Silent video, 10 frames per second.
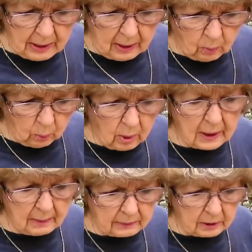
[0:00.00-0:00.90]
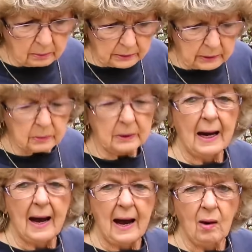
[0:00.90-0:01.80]
out what I'm going to do and
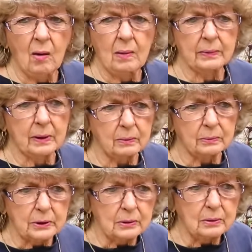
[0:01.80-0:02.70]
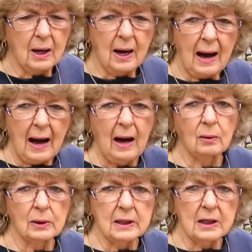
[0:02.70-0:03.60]
how I'm going to do,
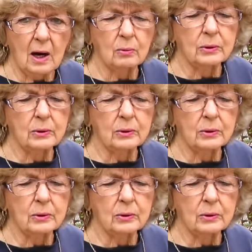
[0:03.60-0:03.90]
I'll let y'all